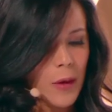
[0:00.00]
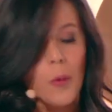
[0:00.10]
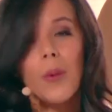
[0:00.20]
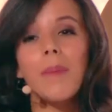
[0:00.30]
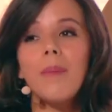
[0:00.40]

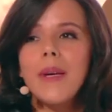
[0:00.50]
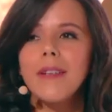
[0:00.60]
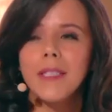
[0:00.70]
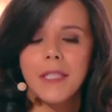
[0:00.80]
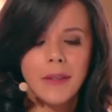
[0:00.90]
We
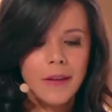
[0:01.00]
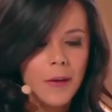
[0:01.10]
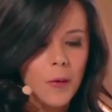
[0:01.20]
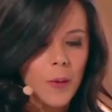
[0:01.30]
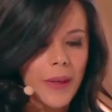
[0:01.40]
built,
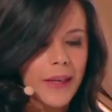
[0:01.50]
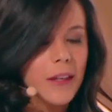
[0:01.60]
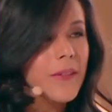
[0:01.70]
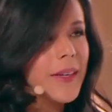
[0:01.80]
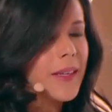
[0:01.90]
we
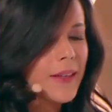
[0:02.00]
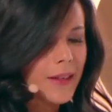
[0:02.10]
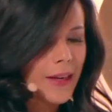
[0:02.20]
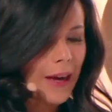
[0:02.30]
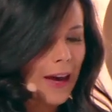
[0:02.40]
innovated,
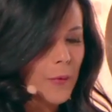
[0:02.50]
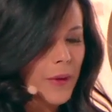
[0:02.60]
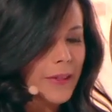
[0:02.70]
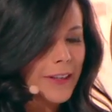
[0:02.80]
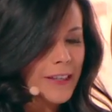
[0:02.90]
and we
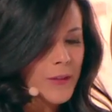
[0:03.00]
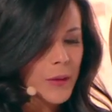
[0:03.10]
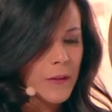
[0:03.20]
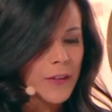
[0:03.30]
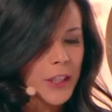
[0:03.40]
lived with
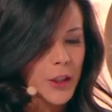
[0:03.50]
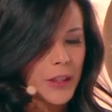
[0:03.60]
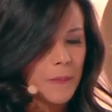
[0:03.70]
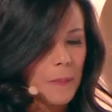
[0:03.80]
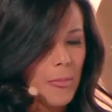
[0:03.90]
a
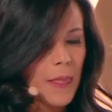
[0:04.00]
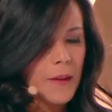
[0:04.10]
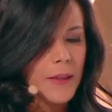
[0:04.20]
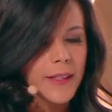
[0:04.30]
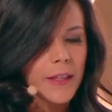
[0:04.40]
vision
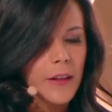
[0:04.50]
that saw